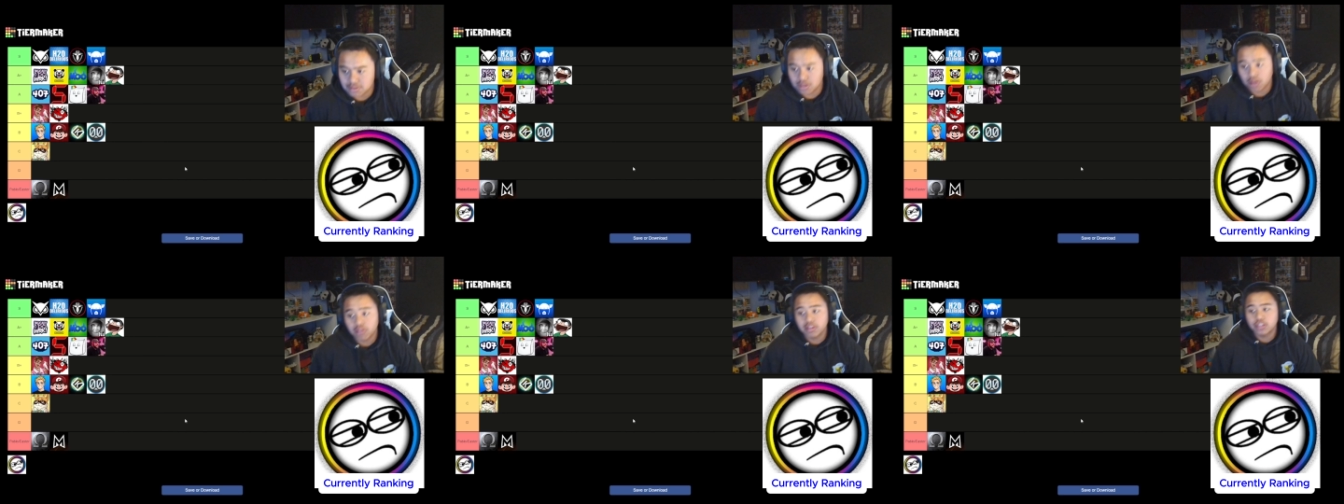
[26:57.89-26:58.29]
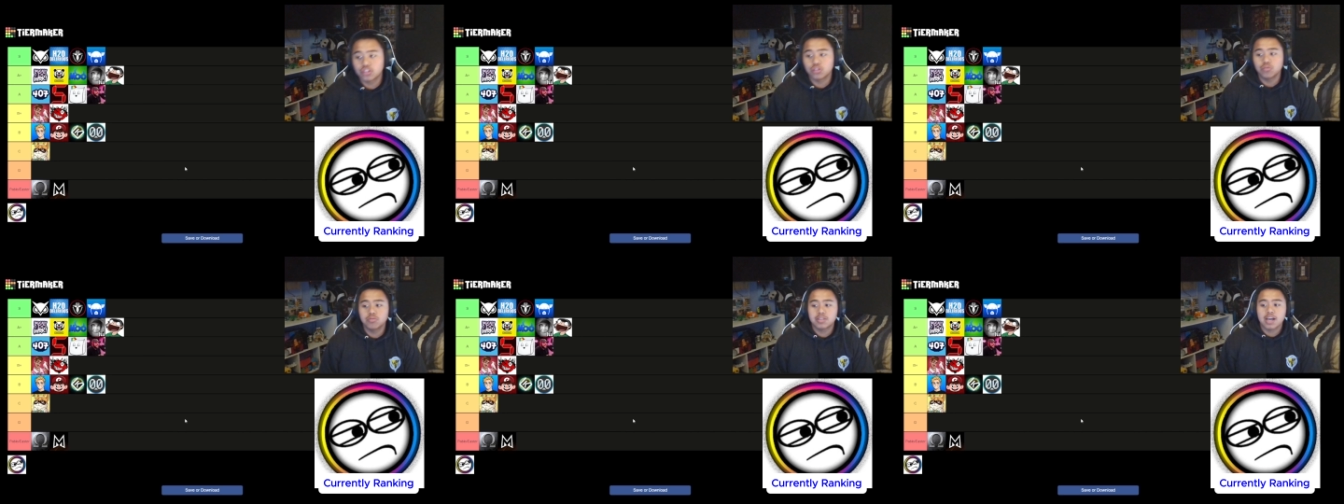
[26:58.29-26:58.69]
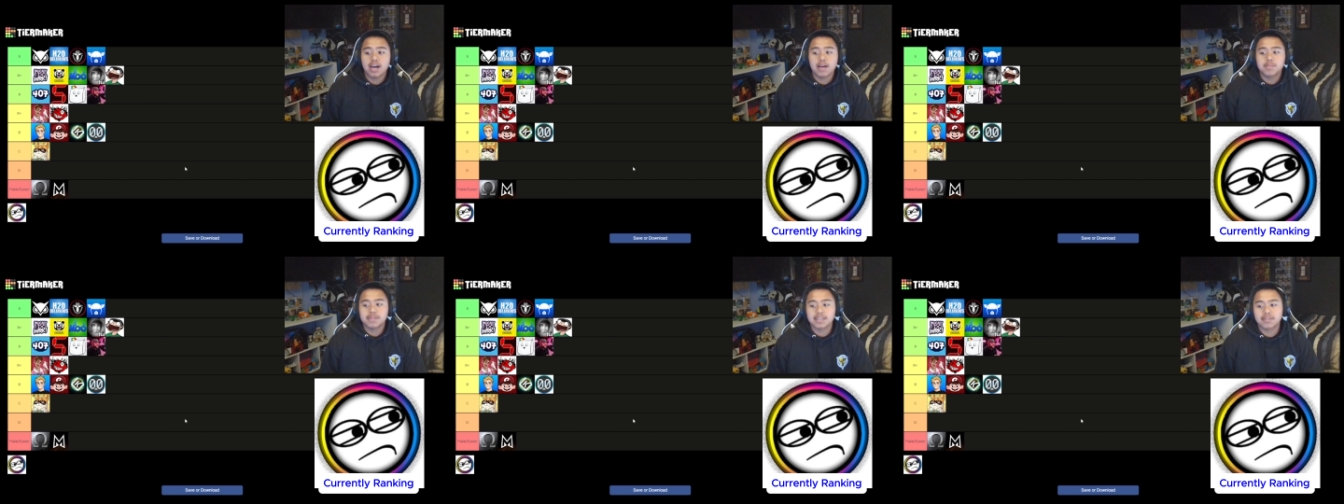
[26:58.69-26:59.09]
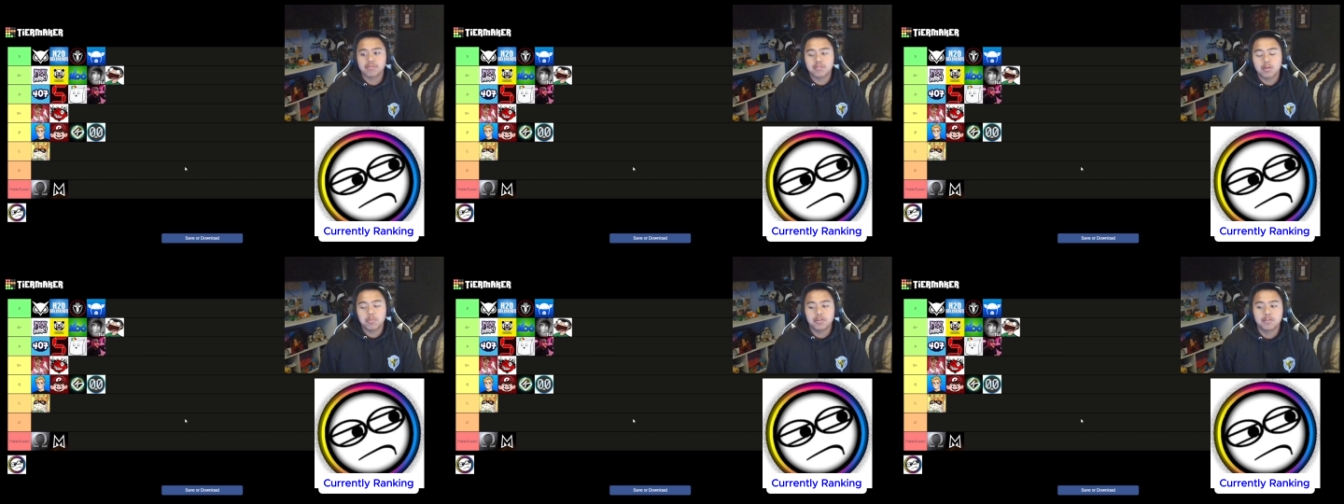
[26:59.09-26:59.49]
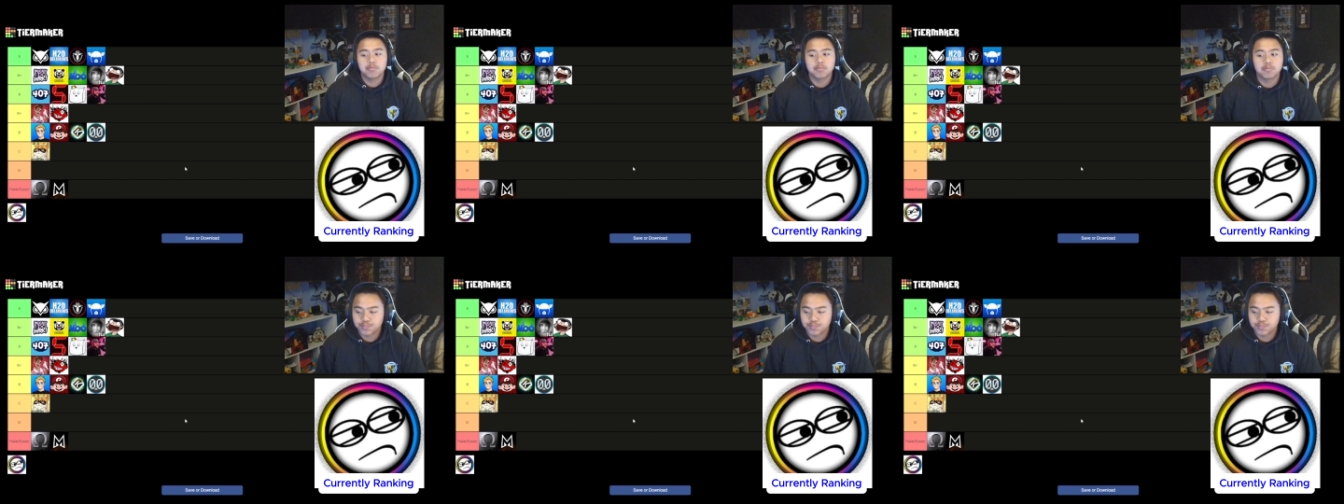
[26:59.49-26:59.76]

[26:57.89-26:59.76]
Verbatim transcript: Only two times I can remember him